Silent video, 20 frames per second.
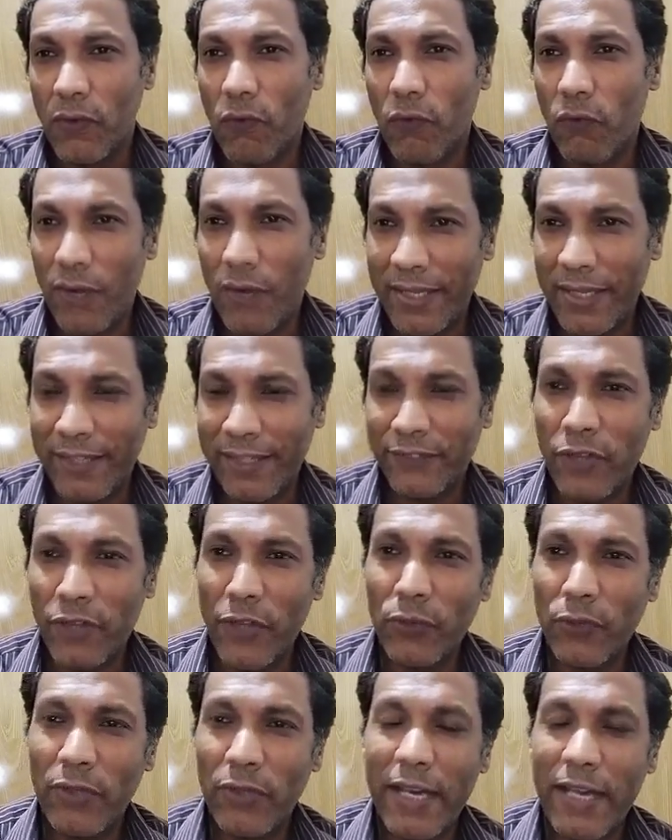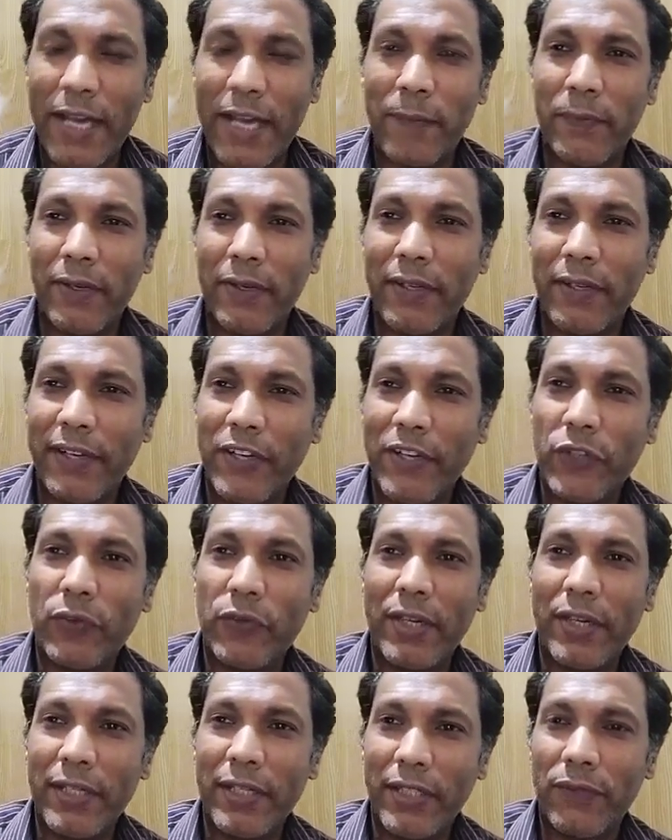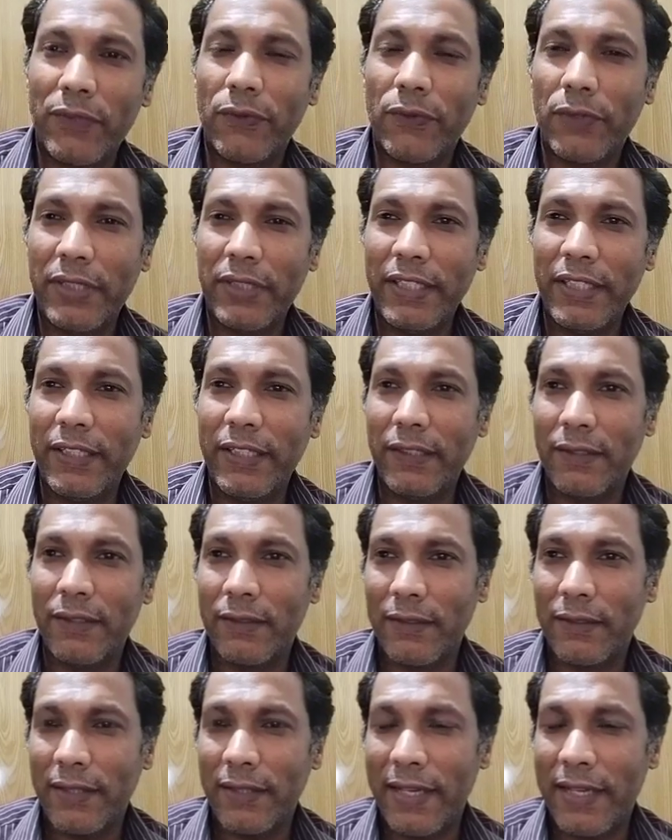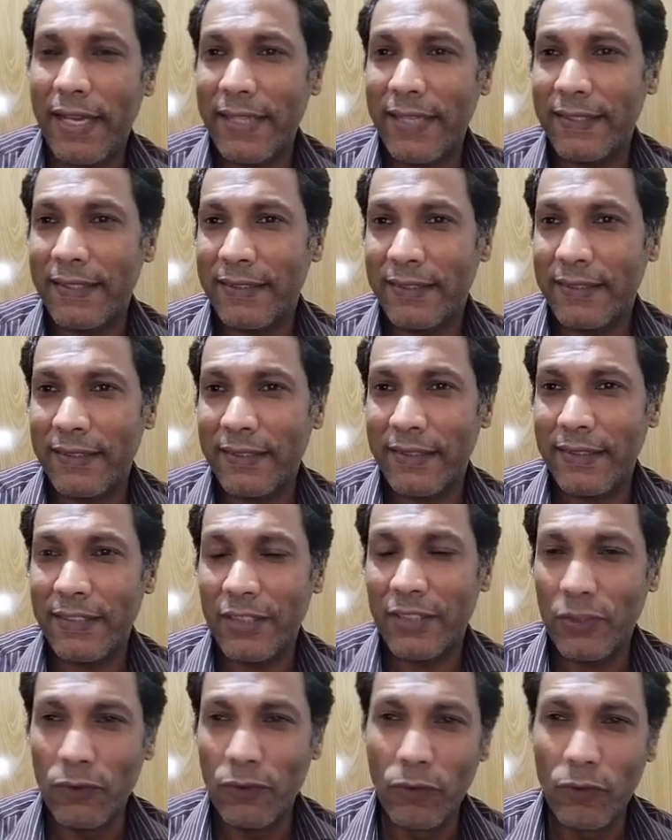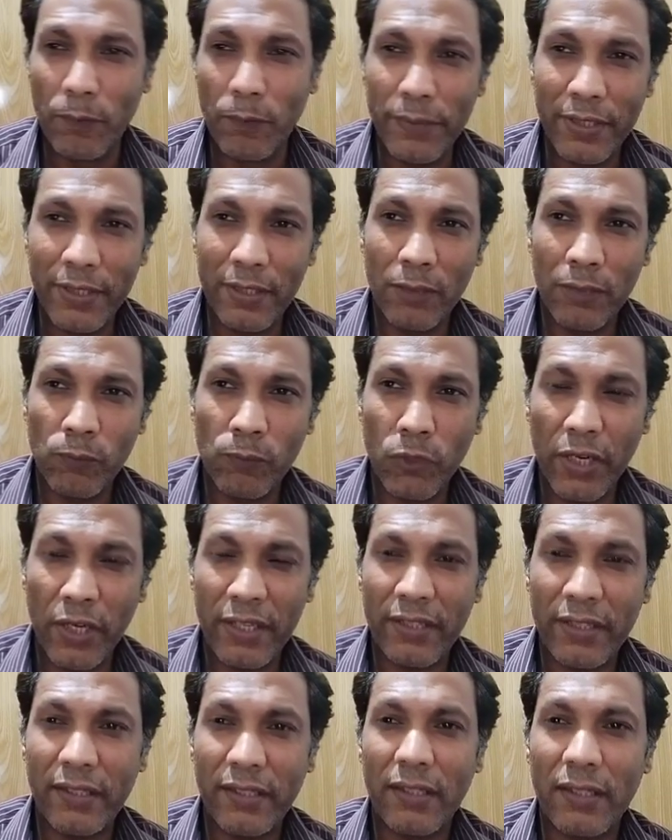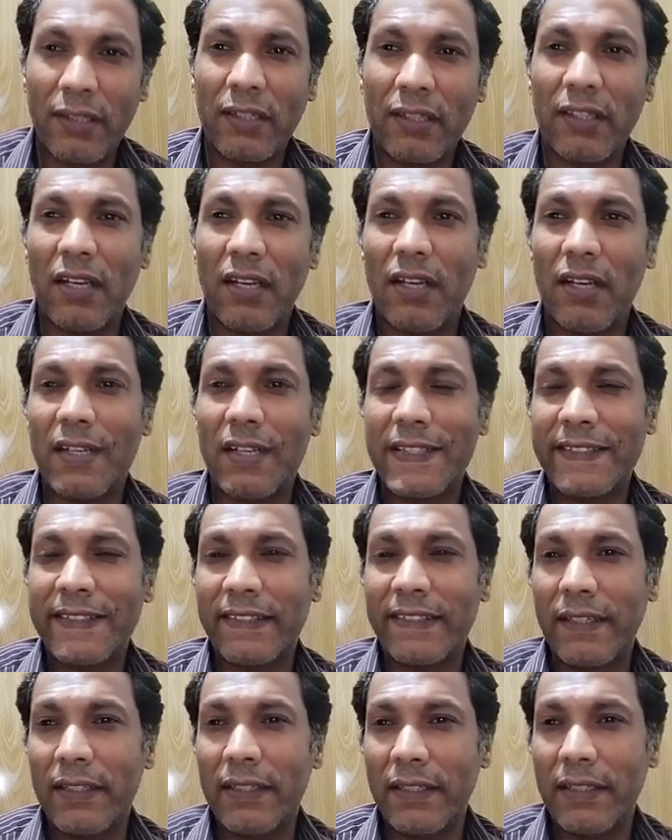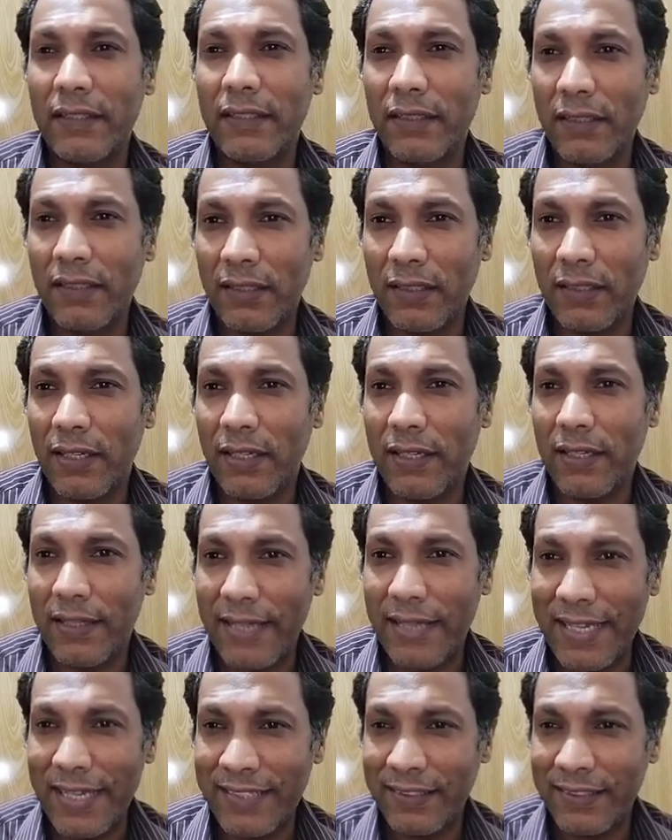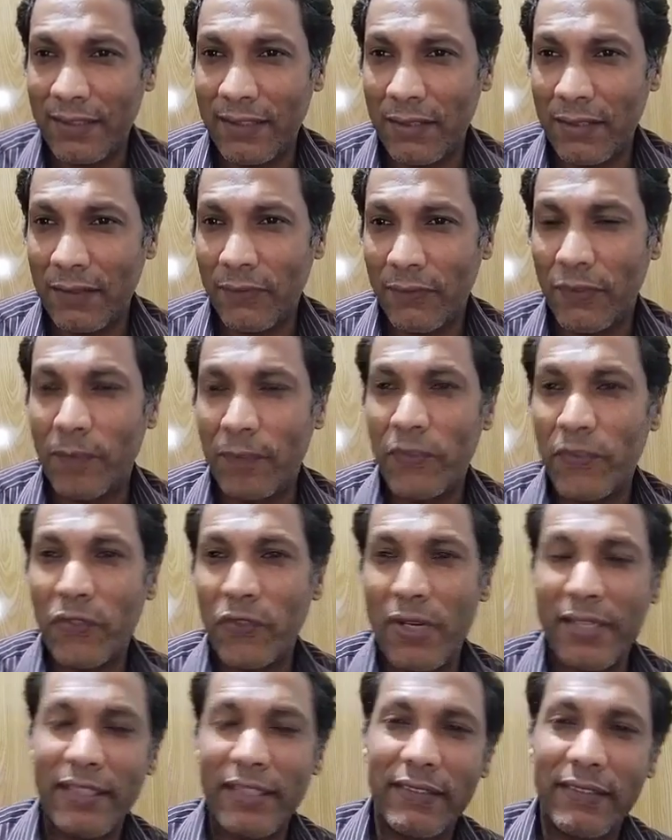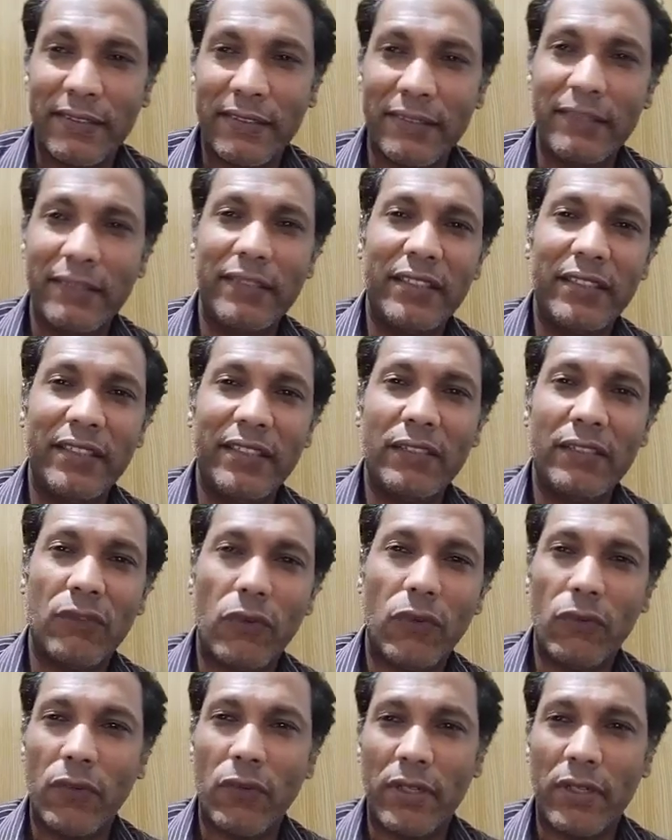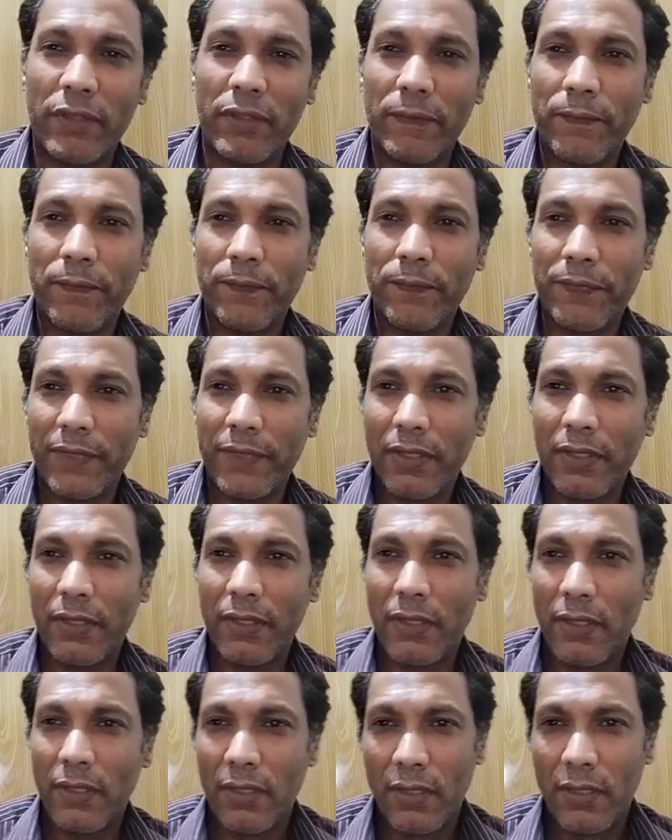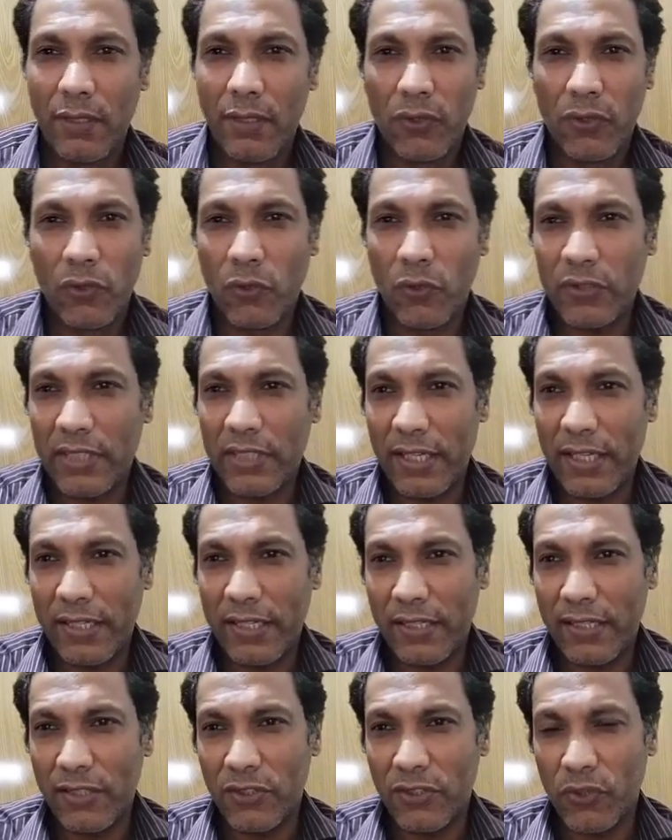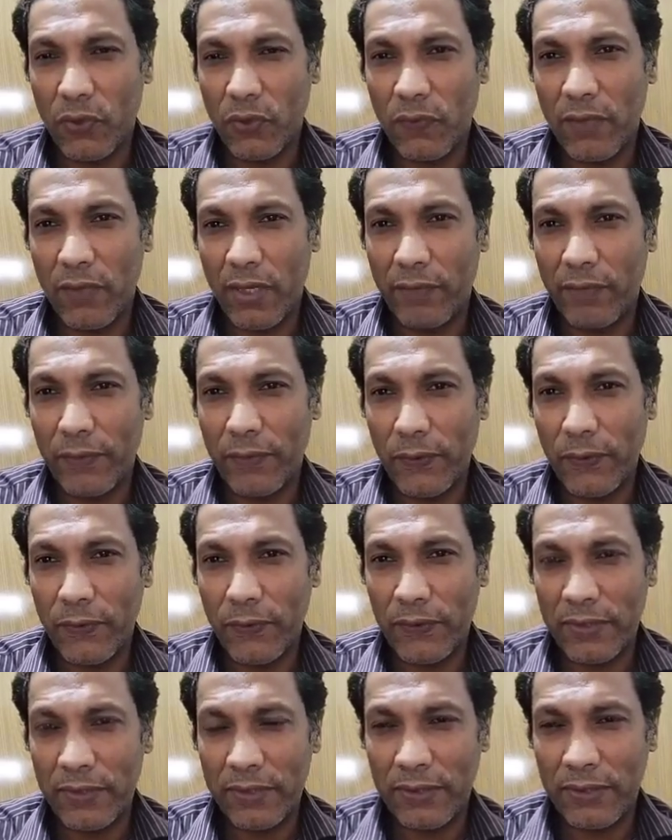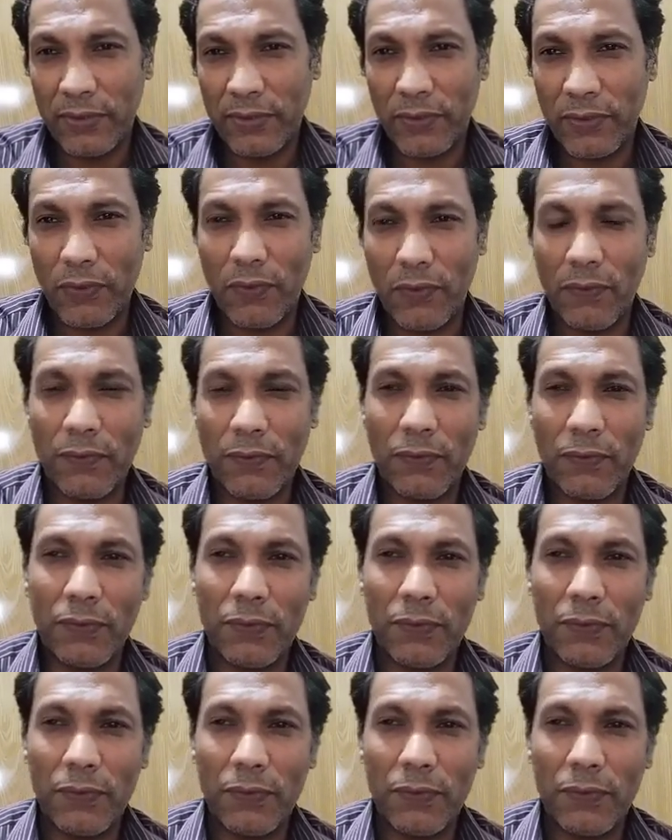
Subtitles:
What is going to happen in 2014? Has Ethiopian political class learned a lesson from 2013 or not? No signs so far, viewers, of